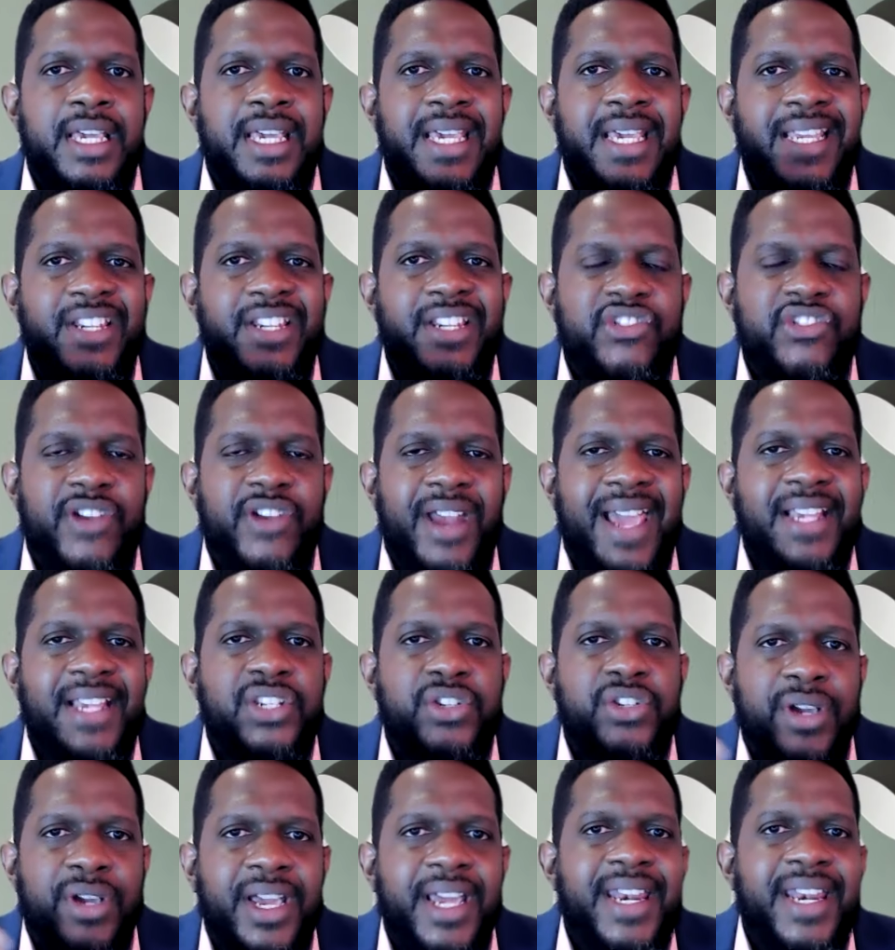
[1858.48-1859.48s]
in trying
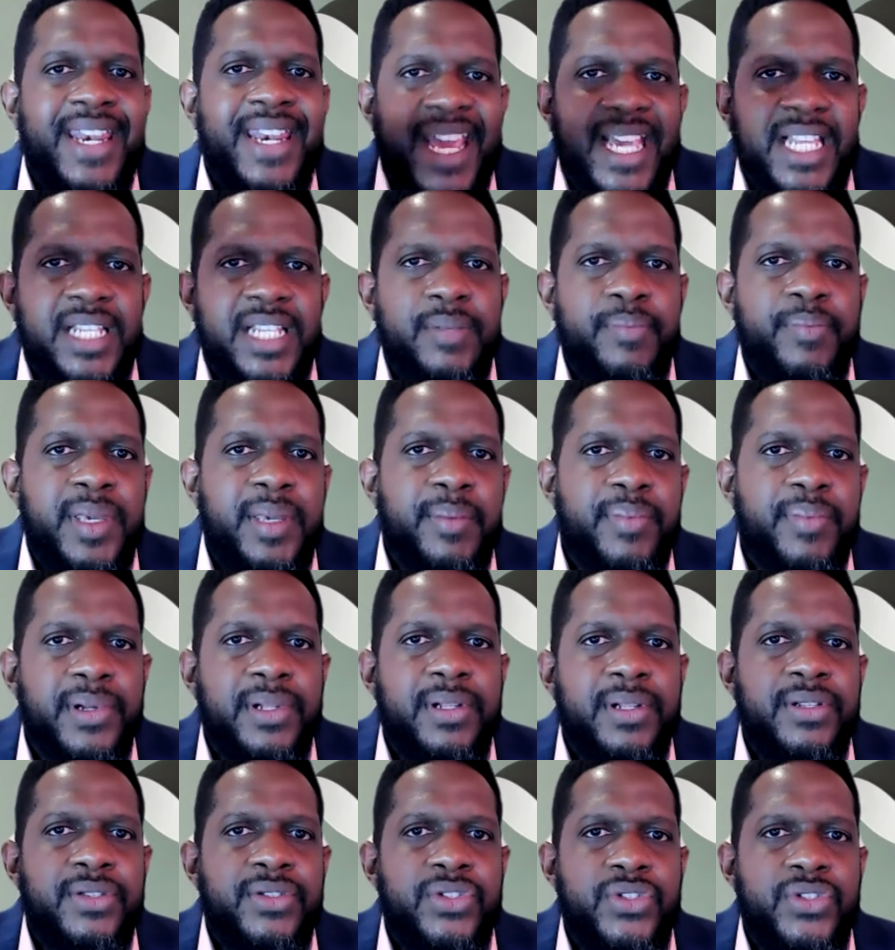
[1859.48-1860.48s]
to connect
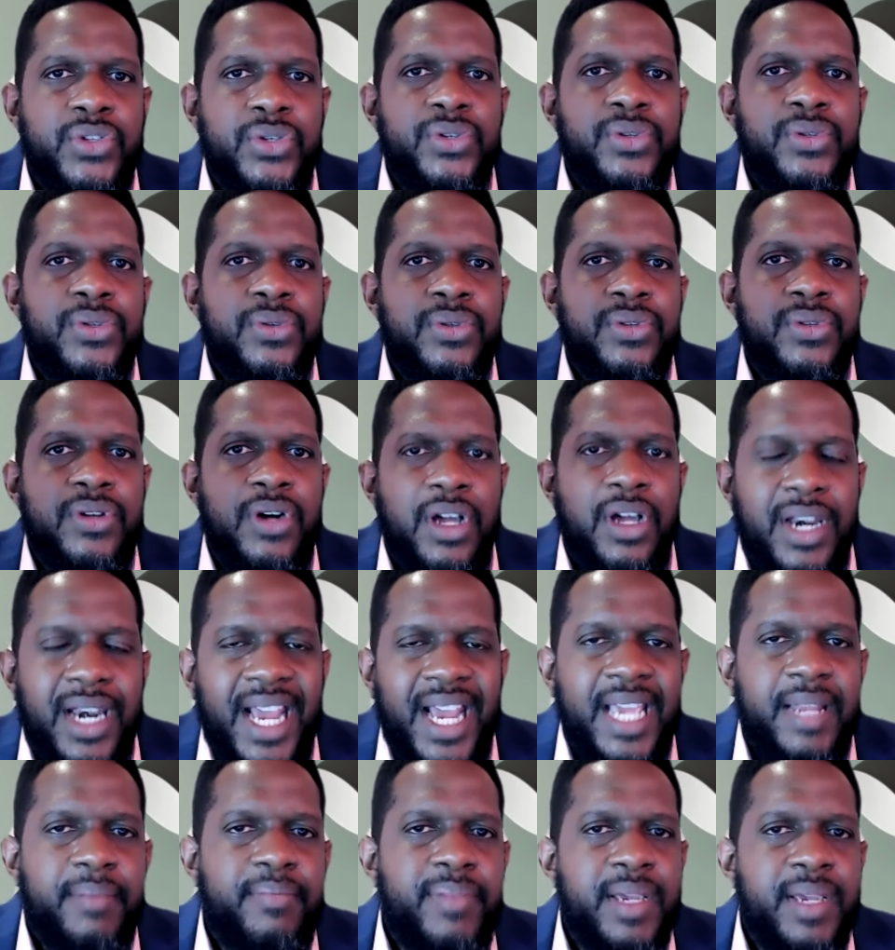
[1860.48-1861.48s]
people to
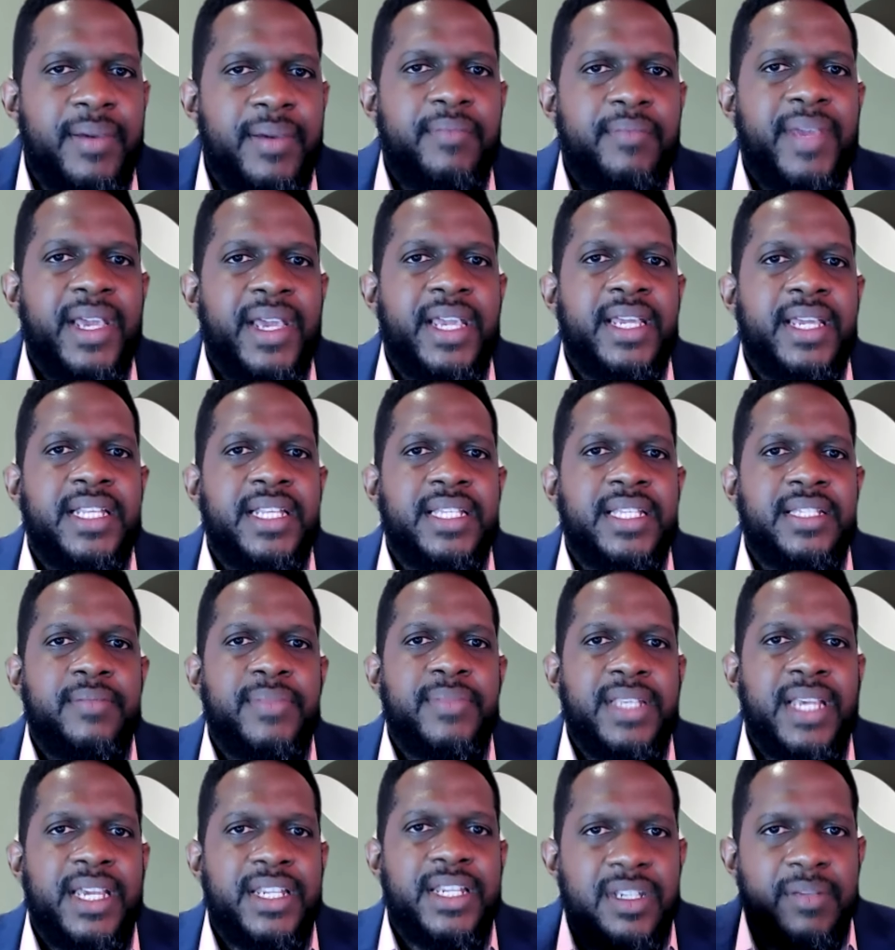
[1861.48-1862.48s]
online payment
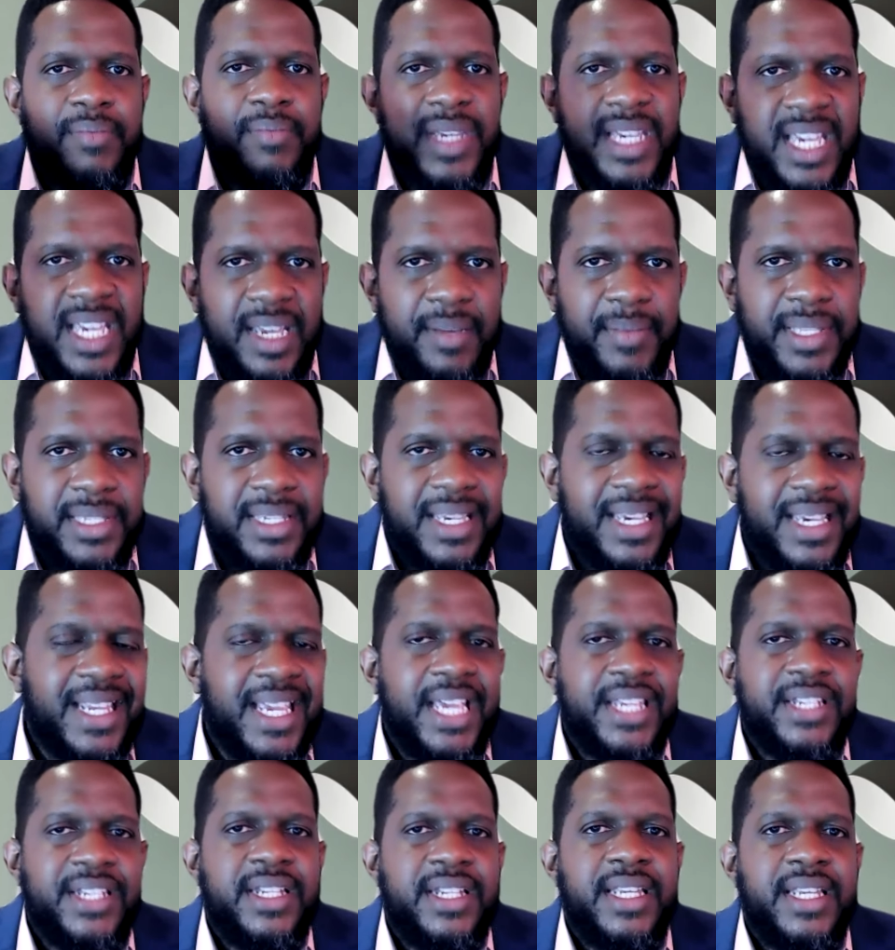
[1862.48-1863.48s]
mechanisms and to being able to
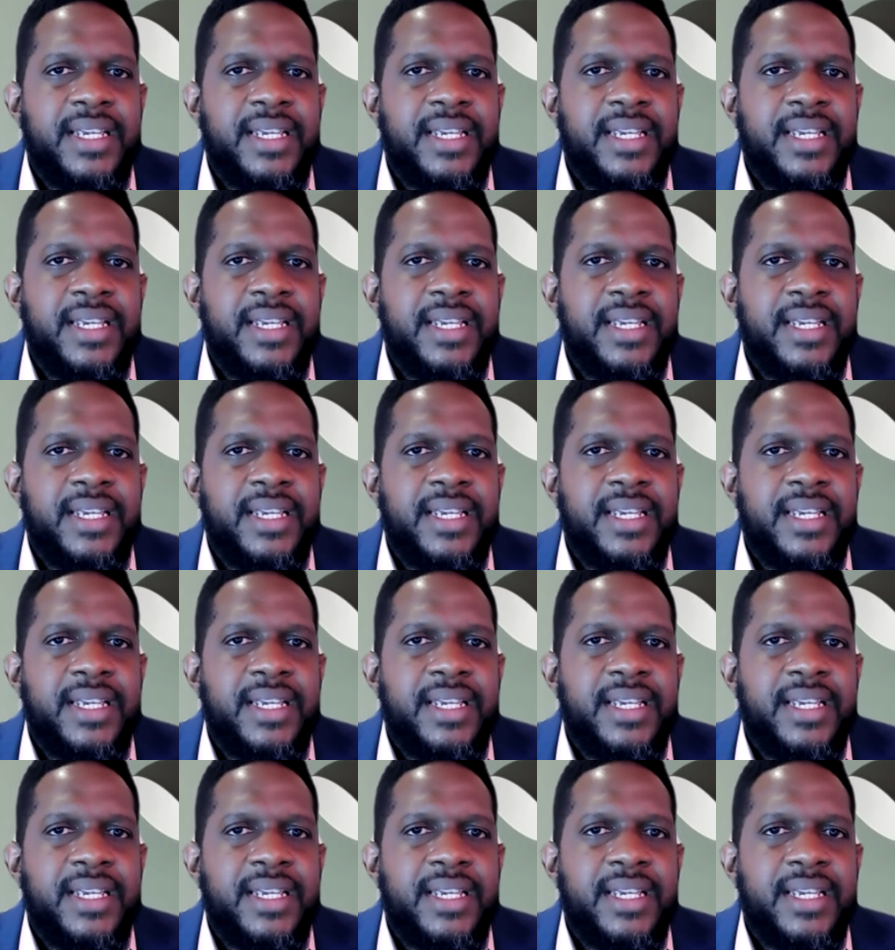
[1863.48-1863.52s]
engage in